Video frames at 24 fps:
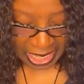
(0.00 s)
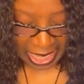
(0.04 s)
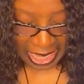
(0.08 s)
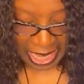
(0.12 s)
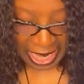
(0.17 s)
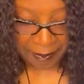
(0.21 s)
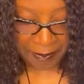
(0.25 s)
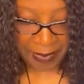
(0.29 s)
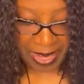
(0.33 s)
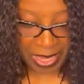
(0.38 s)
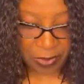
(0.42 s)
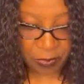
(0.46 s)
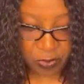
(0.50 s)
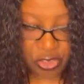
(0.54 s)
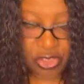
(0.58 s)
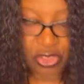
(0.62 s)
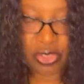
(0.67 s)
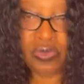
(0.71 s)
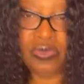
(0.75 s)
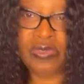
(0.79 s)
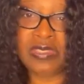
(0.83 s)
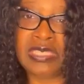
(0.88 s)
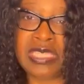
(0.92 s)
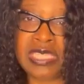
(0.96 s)
I might would
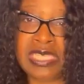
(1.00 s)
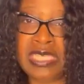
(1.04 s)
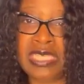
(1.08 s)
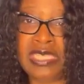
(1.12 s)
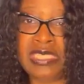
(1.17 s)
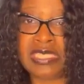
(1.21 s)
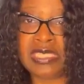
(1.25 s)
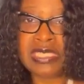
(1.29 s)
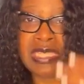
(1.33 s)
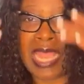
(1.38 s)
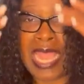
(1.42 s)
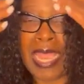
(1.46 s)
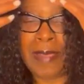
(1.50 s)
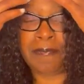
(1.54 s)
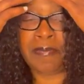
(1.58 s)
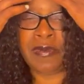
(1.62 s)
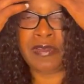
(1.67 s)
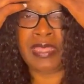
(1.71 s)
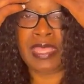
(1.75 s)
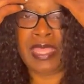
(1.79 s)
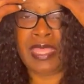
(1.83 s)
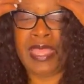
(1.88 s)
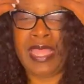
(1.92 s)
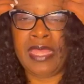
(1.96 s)
use these type
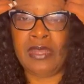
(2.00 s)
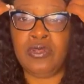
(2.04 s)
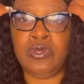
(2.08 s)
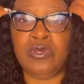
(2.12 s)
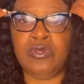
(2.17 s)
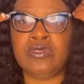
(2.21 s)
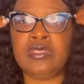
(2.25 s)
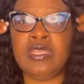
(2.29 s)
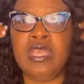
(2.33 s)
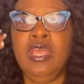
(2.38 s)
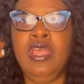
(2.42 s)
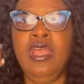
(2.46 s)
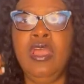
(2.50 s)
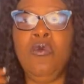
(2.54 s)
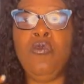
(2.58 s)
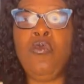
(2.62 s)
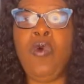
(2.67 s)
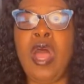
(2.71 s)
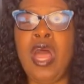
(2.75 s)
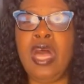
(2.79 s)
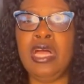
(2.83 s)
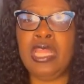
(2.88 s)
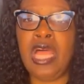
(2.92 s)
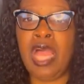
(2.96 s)
of candles
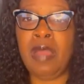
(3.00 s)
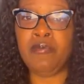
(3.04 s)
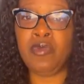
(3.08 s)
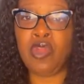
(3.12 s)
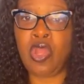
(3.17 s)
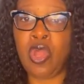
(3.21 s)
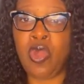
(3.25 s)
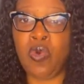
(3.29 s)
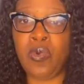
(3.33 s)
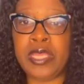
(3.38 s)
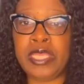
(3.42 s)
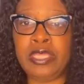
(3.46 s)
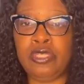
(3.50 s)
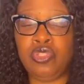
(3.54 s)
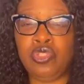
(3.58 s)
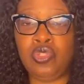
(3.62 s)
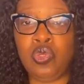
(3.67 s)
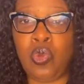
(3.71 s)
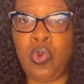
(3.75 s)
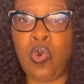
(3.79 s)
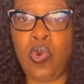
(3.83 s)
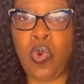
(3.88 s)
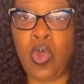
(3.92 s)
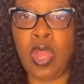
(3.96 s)
while I'm going
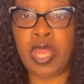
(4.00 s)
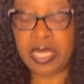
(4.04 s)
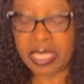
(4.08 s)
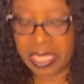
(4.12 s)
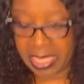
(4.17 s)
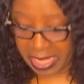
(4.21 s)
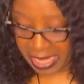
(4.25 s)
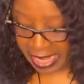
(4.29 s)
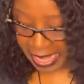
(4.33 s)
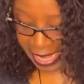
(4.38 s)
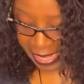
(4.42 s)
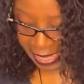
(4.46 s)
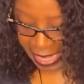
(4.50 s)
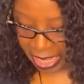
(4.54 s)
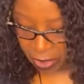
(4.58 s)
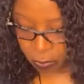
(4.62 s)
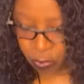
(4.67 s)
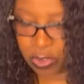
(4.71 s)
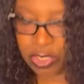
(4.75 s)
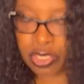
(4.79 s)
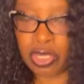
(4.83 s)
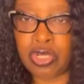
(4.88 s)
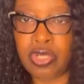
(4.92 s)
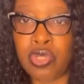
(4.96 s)
to court. And I
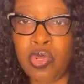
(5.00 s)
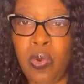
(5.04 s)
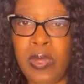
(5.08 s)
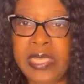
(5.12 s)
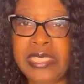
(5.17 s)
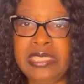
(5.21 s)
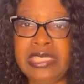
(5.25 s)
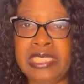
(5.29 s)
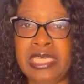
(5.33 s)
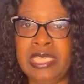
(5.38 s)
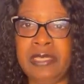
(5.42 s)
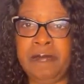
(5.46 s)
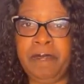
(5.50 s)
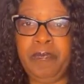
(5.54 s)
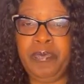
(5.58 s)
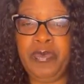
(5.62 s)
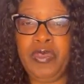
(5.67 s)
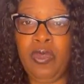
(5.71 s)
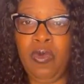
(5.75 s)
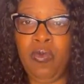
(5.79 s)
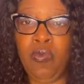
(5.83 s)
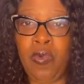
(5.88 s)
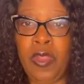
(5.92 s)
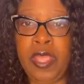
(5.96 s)
would anoint
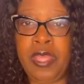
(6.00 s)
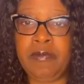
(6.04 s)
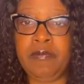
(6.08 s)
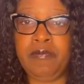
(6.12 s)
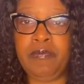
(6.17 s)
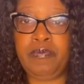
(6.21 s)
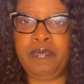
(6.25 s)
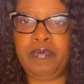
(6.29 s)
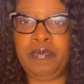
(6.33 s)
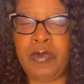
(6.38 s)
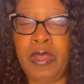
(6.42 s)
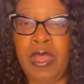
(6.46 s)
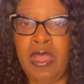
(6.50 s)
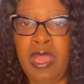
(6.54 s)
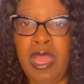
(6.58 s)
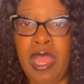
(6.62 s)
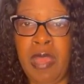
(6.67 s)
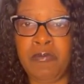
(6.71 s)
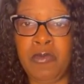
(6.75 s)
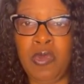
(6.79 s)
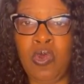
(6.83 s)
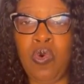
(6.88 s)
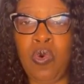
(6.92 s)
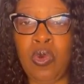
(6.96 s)
it with
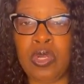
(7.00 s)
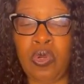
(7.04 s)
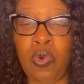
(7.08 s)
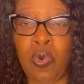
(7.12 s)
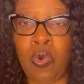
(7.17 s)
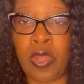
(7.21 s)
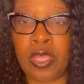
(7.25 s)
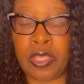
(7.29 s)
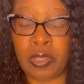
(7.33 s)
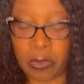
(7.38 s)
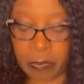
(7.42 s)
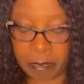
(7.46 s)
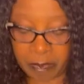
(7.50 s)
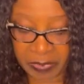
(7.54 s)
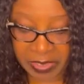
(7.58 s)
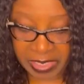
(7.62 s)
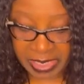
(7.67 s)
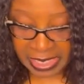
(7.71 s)
court oil.